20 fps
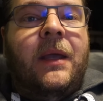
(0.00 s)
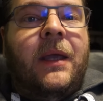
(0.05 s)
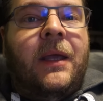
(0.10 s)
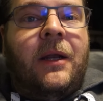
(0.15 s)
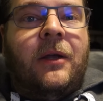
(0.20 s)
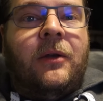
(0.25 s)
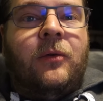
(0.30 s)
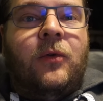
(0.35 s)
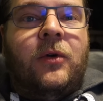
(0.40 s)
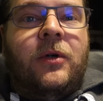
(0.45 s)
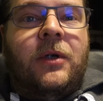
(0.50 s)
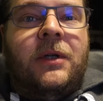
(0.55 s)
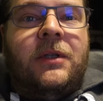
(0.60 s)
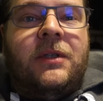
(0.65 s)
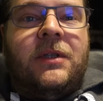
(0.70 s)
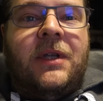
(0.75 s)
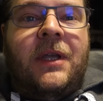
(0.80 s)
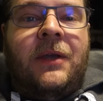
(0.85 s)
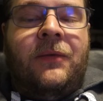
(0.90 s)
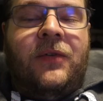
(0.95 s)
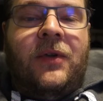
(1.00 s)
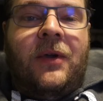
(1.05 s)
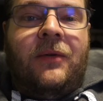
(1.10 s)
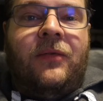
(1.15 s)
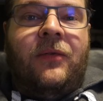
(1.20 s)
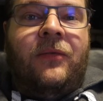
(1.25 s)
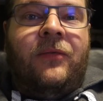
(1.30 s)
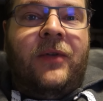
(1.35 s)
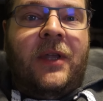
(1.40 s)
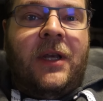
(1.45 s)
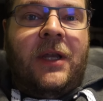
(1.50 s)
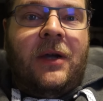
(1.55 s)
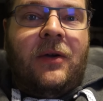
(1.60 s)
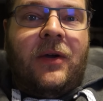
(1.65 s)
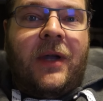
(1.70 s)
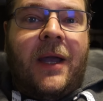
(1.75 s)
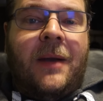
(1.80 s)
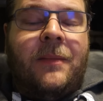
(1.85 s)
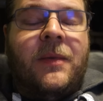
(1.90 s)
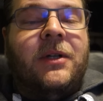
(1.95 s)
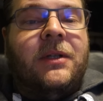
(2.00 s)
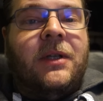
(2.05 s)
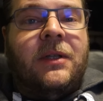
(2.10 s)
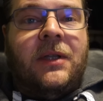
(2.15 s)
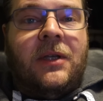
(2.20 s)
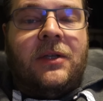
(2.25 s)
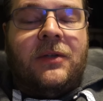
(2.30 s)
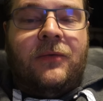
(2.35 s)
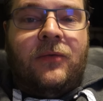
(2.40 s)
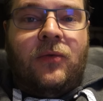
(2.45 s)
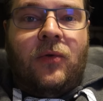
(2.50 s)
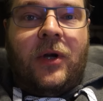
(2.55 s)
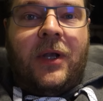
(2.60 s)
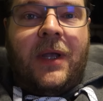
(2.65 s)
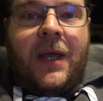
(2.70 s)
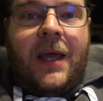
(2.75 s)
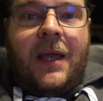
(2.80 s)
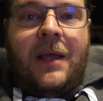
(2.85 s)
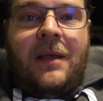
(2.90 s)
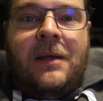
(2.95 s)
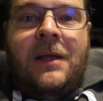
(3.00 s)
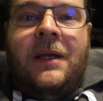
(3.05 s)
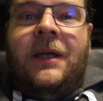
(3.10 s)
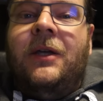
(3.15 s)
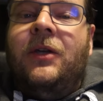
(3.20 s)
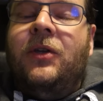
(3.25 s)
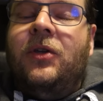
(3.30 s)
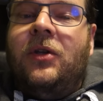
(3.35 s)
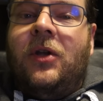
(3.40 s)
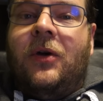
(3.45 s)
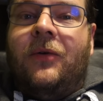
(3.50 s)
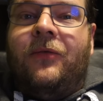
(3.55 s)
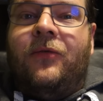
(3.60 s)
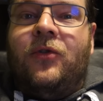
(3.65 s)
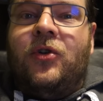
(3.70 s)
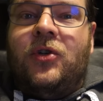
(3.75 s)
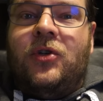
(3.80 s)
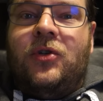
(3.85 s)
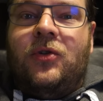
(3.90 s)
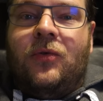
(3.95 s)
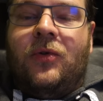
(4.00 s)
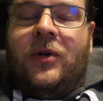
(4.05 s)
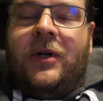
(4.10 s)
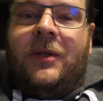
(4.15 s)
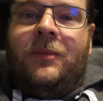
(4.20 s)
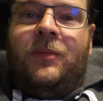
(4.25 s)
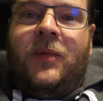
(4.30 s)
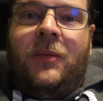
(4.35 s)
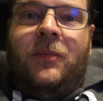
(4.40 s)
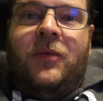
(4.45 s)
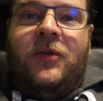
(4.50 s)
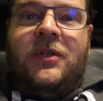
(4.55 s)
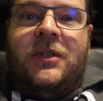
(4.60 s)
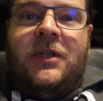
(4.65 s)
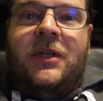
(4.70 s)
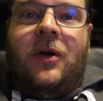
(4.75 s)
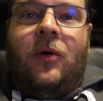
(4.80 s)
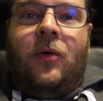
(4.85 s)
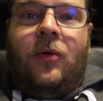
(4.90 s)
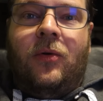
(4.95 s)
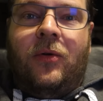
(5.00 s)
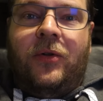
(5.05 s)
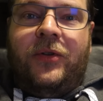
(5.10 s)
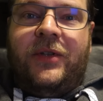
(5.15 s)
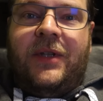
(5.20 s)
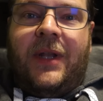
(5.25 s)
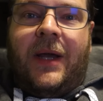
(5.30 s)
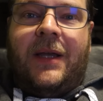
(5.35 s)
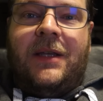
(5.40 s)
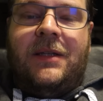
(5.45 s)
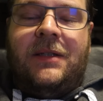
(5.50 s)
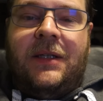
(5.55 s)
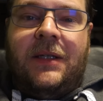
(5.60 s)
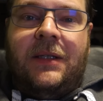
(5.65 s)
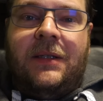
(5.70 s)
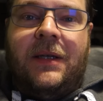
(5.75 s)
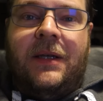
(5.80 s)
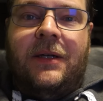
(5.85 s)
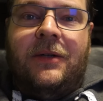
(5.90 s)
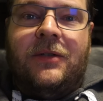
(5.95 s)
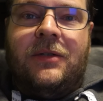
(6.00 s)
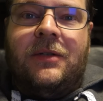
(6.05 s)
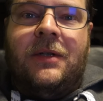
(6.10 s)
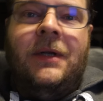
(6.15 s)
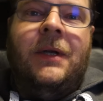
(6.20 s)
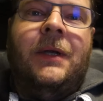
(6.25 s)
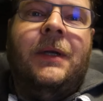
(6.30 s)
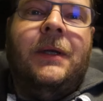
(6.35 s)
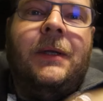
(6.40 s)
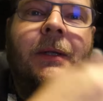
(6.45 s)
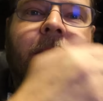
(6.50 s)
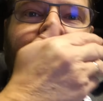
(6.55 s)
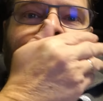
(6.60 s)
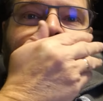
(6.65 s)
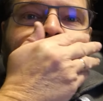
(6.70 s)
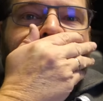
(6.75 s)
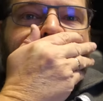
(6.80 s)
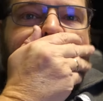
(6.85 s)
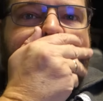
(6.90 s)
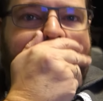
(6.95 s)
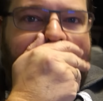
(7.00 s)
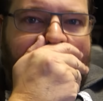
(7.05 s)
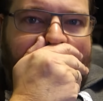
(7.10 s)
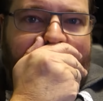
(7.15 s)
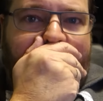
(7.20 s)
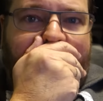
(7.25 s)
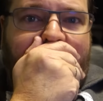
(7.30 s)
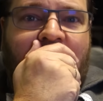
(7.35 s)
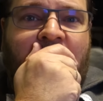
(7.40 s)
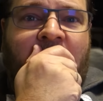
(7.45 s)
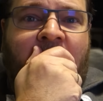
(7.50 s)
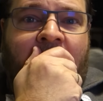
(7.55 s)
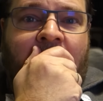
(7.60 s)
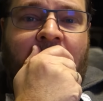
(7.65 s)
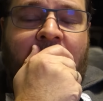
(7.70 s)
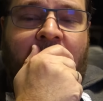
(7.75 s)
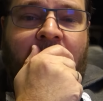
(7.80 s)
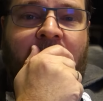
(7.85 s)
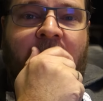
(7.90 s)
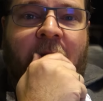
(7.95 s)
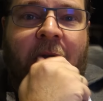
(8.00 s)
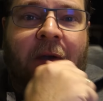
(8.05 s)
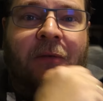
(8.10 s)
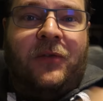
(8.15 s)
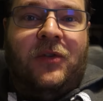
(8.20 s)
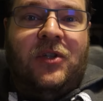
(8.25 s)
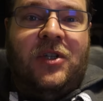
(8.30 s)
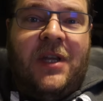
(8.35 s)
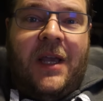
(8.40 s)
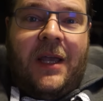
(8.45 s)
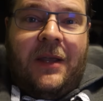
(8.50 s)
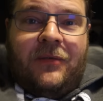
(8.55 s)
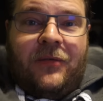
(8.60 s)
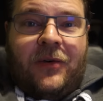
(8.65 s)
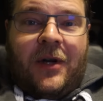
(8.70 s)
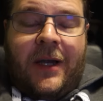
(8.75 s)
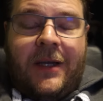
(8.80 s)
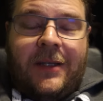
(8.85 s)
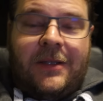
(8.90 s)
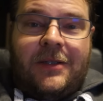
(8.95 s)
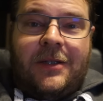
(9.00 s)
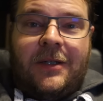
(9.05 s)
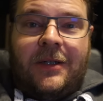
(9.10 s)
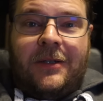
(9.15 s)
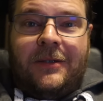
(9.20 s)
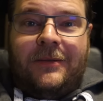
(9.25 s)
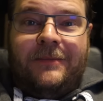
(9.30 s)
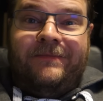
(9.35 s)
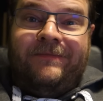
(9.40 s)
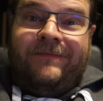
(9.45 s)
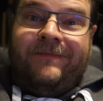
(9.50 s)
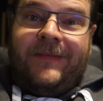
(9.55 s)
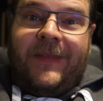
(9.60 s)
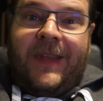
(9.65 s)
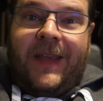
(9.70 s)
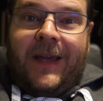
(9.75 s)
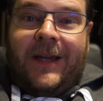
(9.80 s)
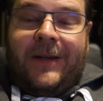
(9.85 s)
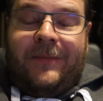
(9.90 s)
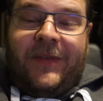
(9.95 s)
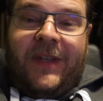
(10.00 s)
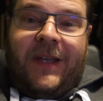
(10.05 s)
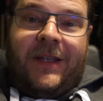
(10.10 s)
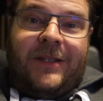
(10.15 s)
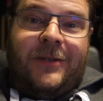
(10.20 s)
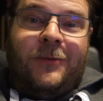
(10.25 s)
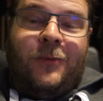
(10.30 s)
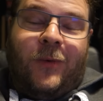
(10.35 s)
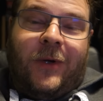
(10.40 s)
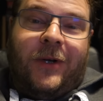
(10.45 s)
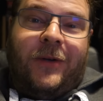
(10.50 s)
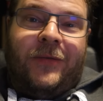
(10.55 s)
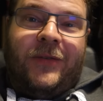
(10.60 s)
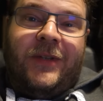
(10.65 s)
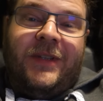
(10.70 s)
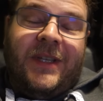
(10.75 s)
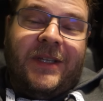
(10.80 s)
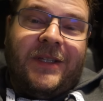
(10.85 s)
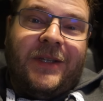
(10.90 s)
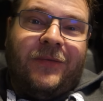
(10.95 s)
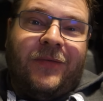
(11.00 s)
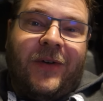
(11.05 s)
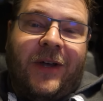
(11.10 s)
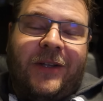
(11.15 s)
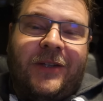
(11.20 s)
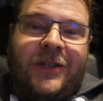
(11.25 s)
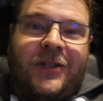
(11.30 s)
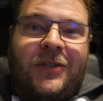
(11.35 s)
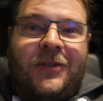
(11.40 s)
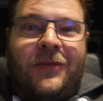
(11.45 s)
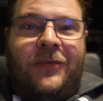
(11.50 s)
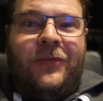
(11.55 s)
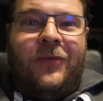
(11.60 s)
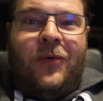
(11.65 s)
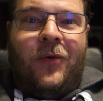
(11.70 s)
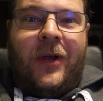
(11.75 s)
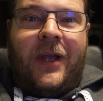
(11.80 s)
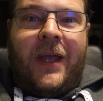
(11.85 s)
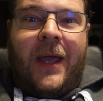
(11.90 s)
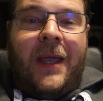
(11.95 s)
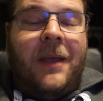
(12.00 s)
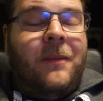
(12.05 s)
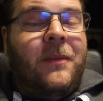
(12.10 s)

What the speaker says: In other words, if you have a video camera that does 4K, you know for sure that people see all the nice details. And you know you have to shave, right? So, yeah, that's one of the disadvantages of 4K.